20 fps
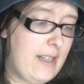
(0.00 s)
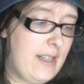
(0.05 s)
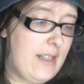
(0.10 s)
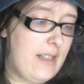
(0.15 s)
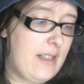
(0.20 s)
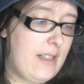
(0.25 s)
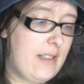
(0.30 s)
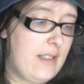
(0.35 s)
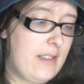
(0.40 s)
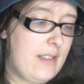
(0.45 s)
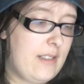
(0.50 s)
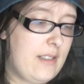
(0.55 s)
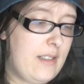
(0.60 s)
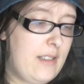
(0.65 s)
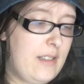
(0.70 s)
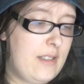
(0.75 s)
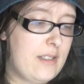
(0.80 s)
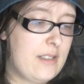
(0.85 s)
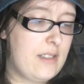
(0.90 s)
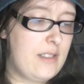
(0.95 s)
that
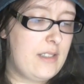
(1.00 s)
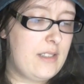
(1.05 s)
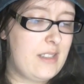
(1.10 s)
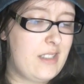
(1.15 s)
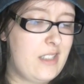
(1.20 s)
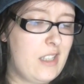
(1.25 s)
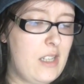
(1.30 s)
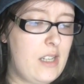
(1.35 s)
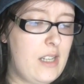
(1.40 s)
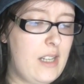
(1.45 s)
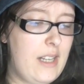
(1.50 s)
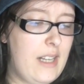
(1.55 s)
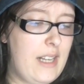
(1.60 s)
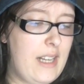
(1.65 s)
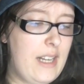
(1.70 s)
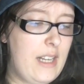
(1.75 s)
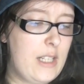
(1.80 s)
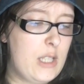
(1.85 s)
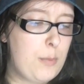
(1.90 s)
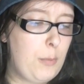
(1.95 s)
it's,
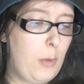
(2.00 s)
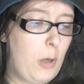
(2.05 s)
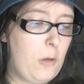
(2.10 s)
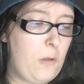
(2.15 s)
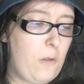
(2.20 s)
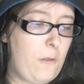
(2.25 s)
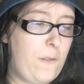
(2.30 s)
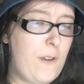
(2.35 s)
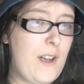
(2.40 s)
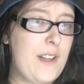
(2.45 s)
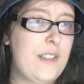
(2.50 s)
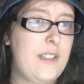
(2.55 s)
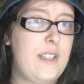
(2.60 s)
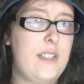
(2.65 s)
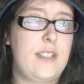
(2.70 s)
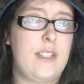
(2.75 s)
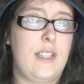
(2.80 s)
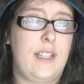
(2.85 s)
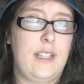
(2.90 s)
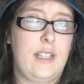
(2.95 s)
it's more of a
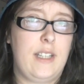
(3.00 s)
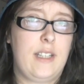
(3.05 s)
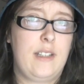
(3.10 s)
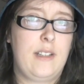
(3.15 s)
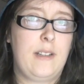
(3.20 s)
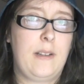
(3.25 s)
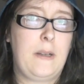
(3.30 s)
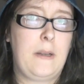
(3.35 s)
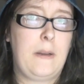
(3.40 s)
fantasy.